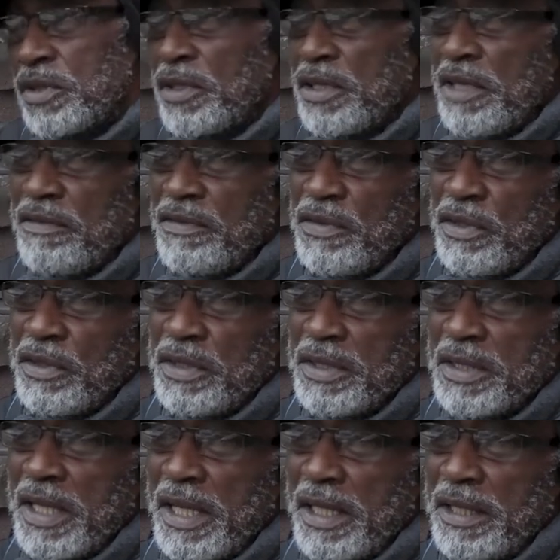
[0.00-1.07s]
therefore, it's
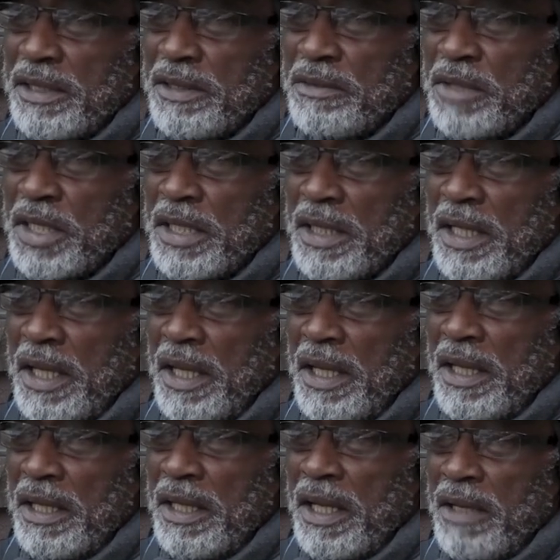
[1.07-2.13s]
like, you know what I mean,
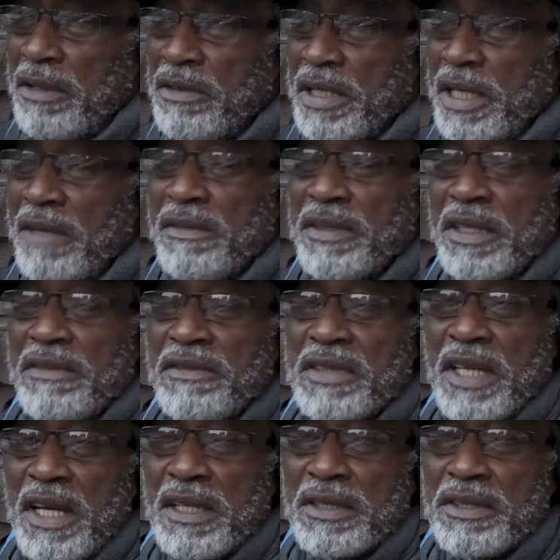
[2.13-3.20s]
I really have to give
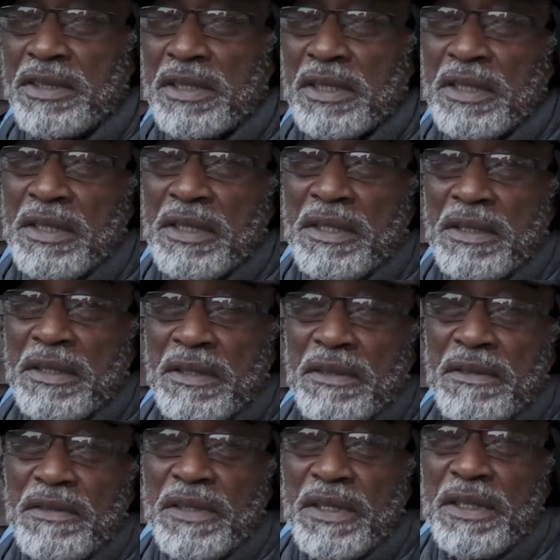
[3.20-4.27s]
thanks
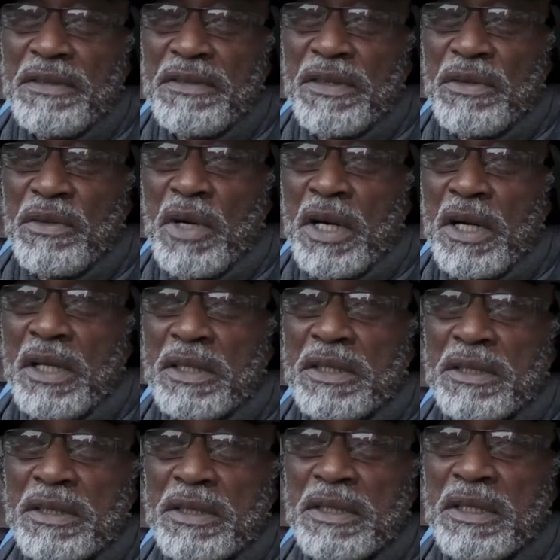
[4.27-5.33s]
for what
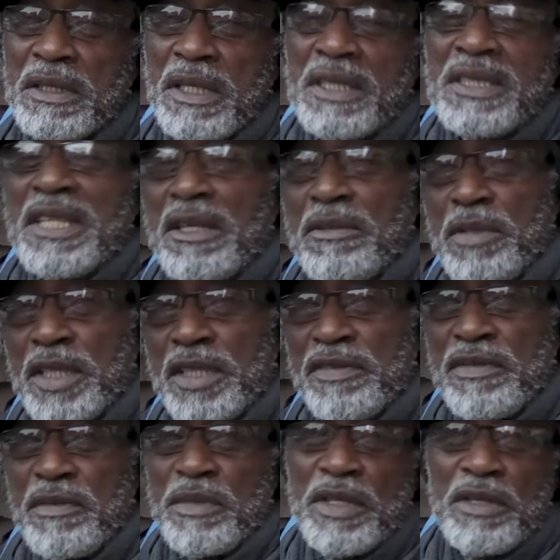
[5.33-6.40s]
take place
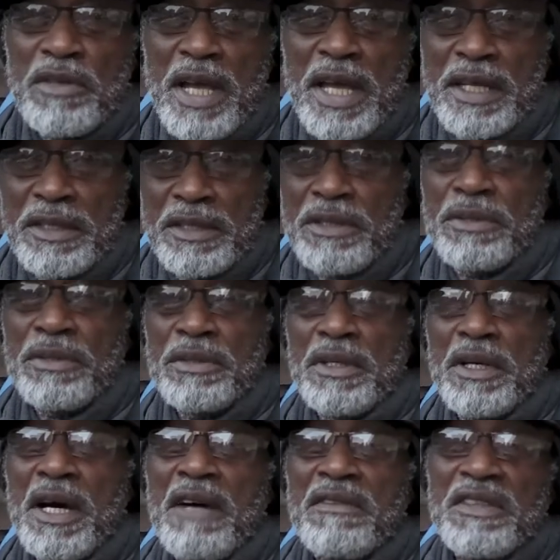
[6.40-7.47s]
for me right now.
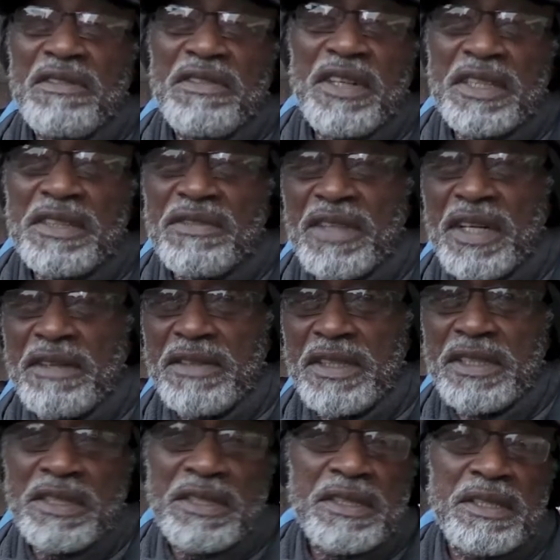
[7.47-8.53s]
After 45
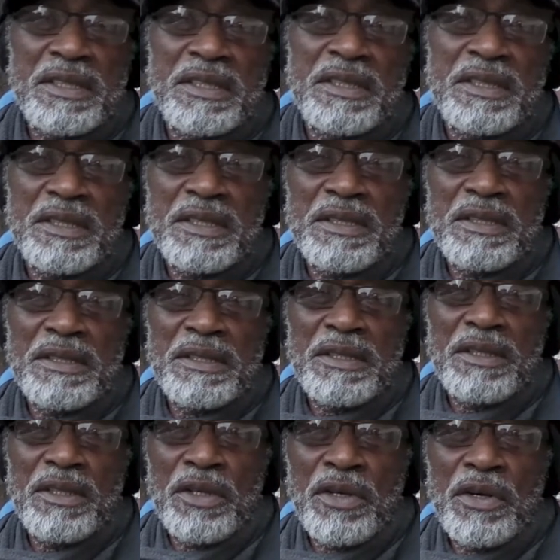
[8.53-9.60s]
years,
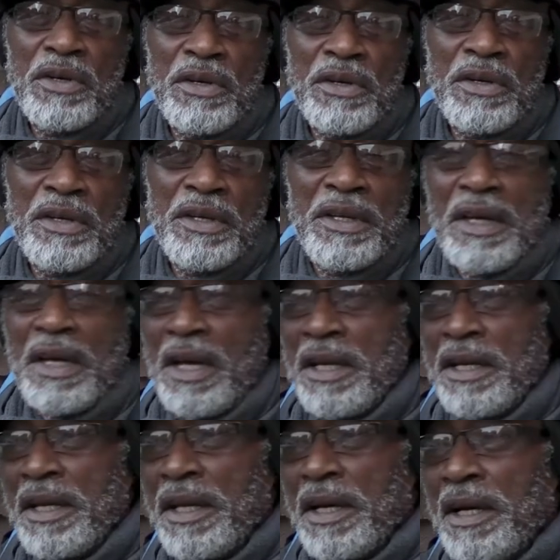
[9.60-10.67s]
you know, yeah.
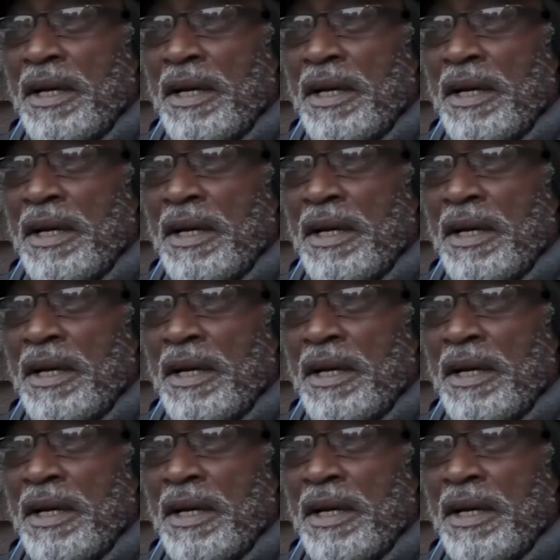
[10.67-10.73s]
And